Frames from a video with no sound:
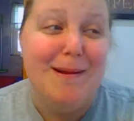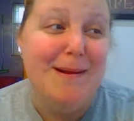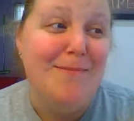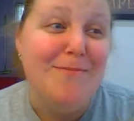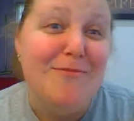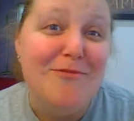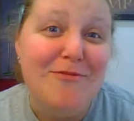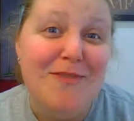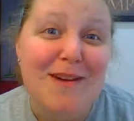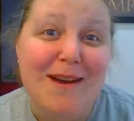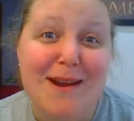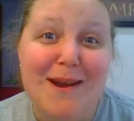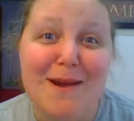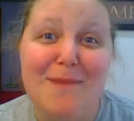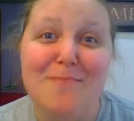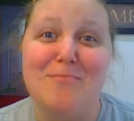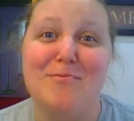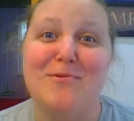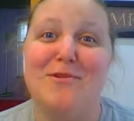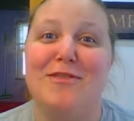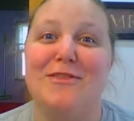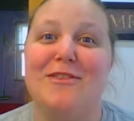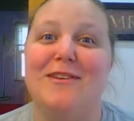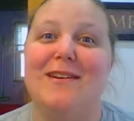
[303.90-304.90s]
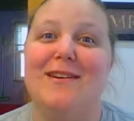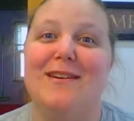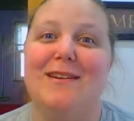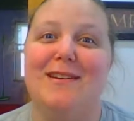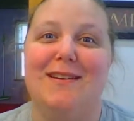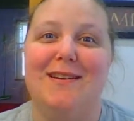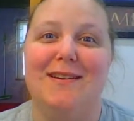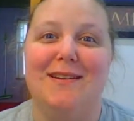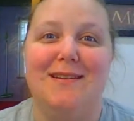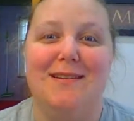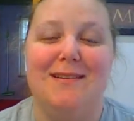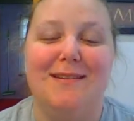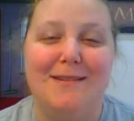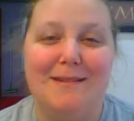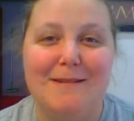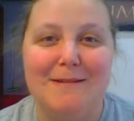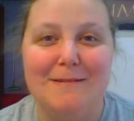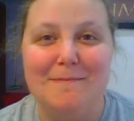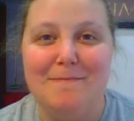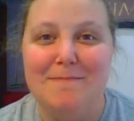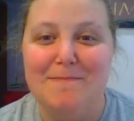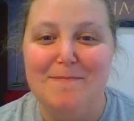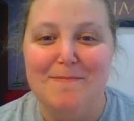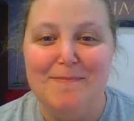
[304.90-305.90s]
I'm fed up with it.
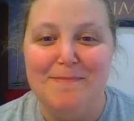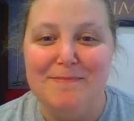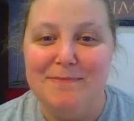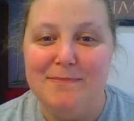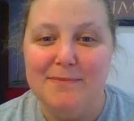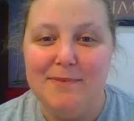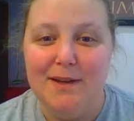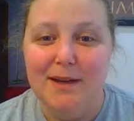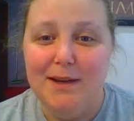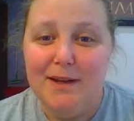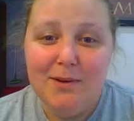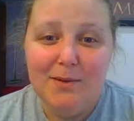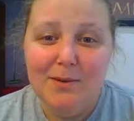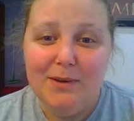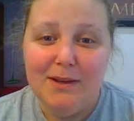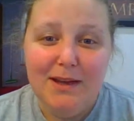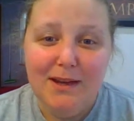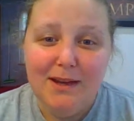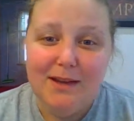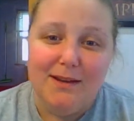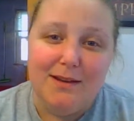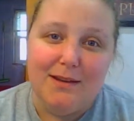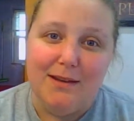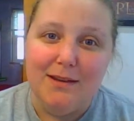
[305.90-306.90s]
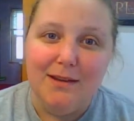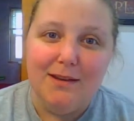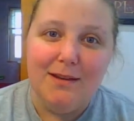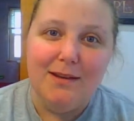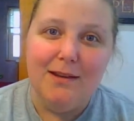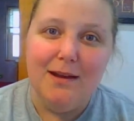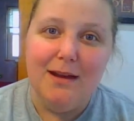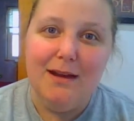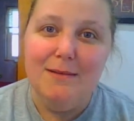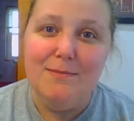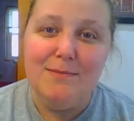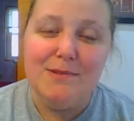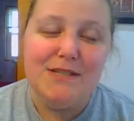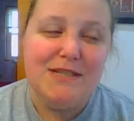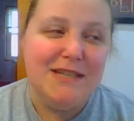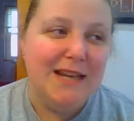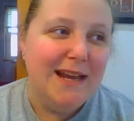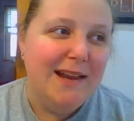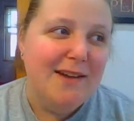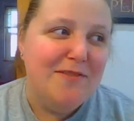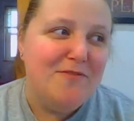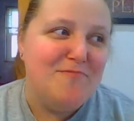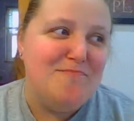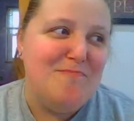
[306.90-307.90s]
I don't get it. I'm
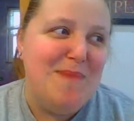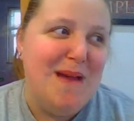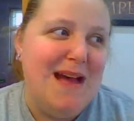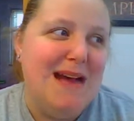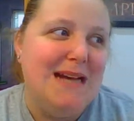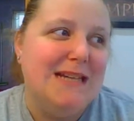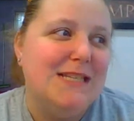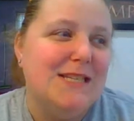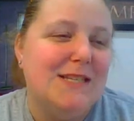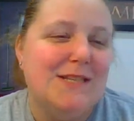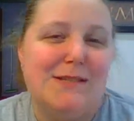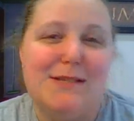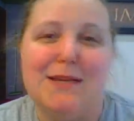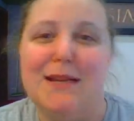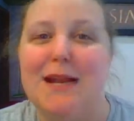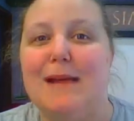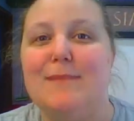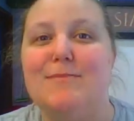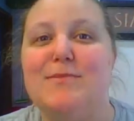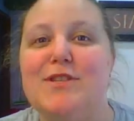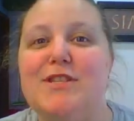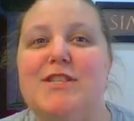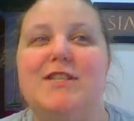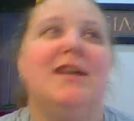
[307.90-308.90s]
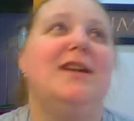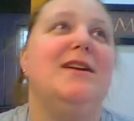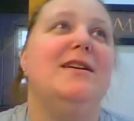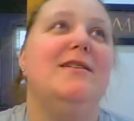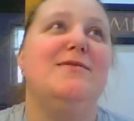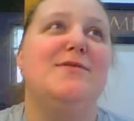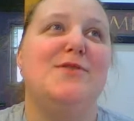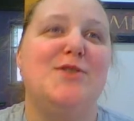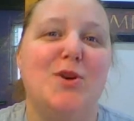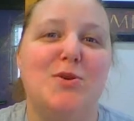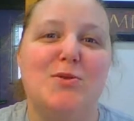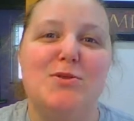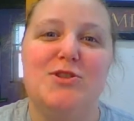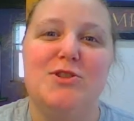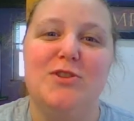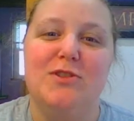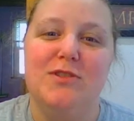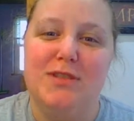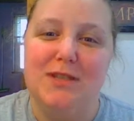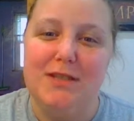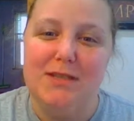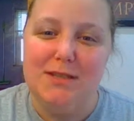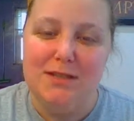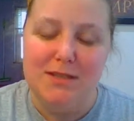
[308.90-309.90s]
sick of masks and I'm sick of social
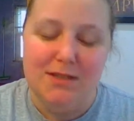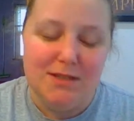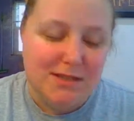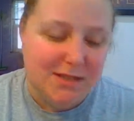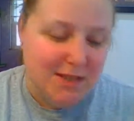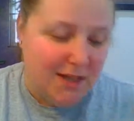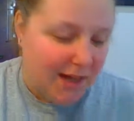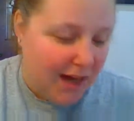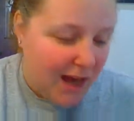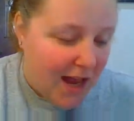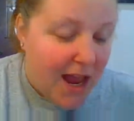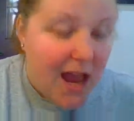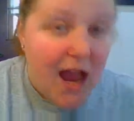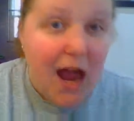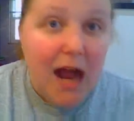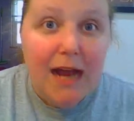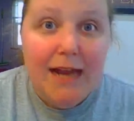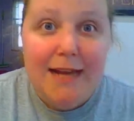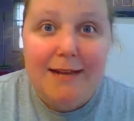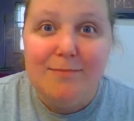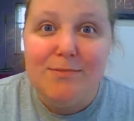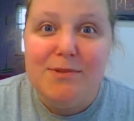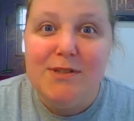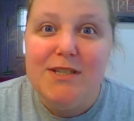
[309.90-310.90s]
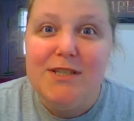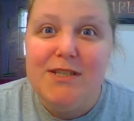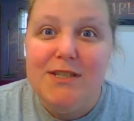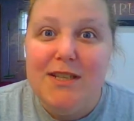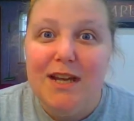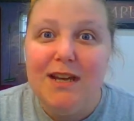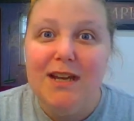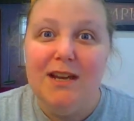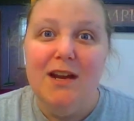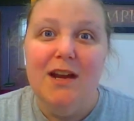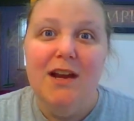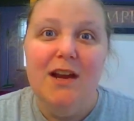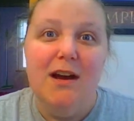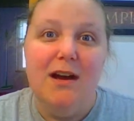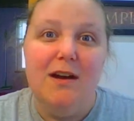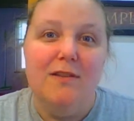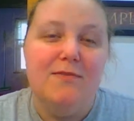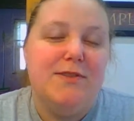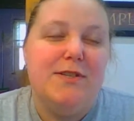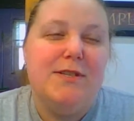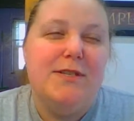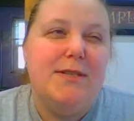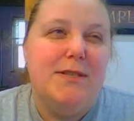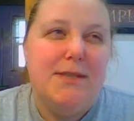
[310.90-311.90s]
distancing. I am sick
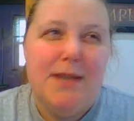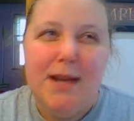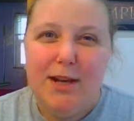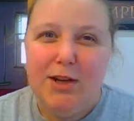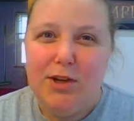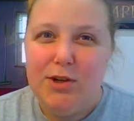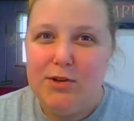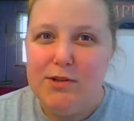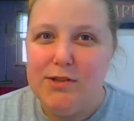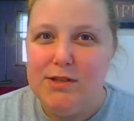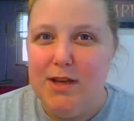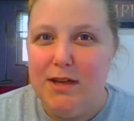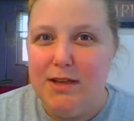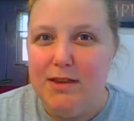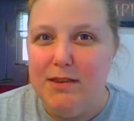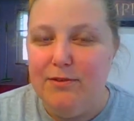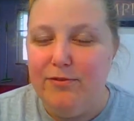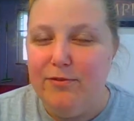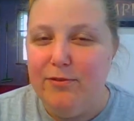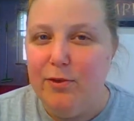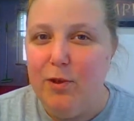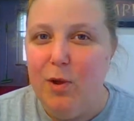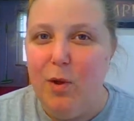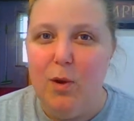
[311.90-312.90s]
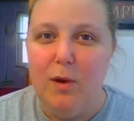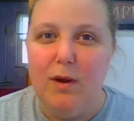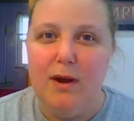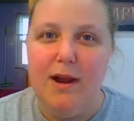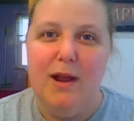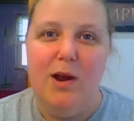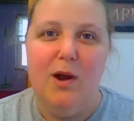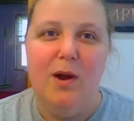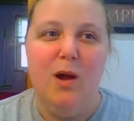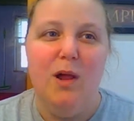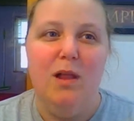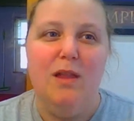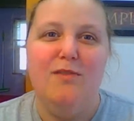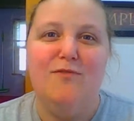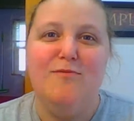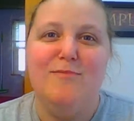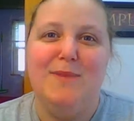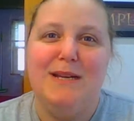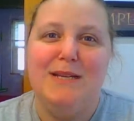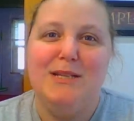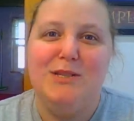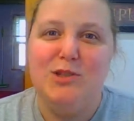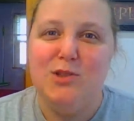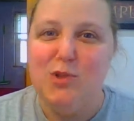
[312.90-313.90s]
of stickers on the floor at all of
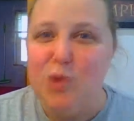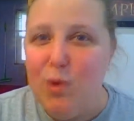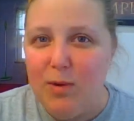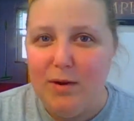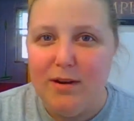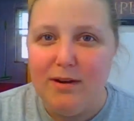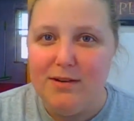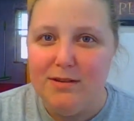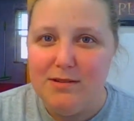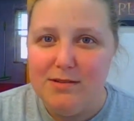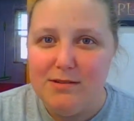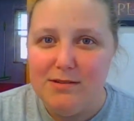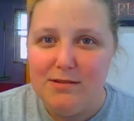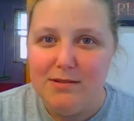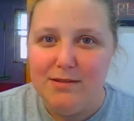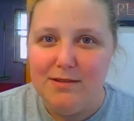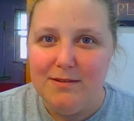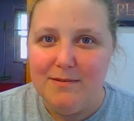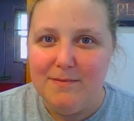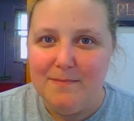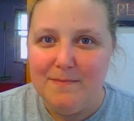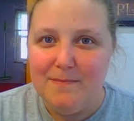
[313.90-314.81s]
my stores.